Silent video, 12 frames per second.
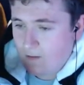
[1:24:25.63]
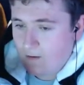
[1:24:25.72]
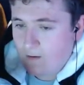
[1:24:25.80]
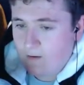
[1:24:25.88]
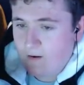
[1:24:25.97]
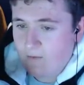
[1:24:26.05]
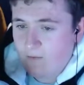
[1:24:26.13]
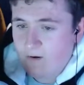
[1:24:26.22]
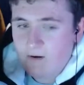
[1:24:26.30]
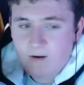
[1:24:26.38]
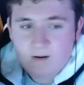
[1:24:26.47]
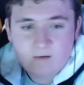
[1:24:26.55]
Okay,
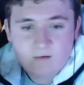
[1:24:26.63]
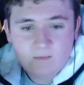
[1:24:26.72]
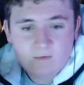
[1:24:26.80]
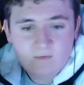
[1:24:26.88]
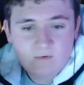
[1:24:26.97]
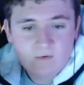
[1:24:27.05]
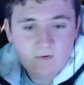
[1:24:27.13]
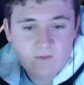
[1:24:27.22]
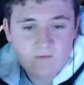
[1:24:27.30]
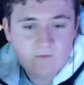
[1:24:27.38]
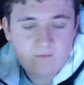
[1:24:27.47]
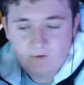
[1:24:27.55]
what did he do before in
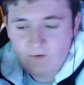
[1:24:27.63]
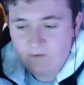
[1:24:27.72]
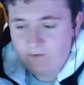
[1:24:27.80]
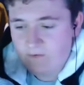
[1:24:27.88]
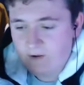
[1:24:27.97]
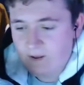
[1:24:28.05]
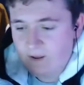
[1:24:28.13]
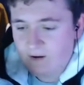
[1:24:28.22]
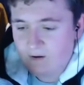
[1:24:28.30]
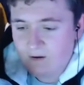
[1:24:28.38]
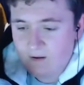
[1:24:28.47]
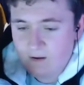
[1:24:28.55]
the first video?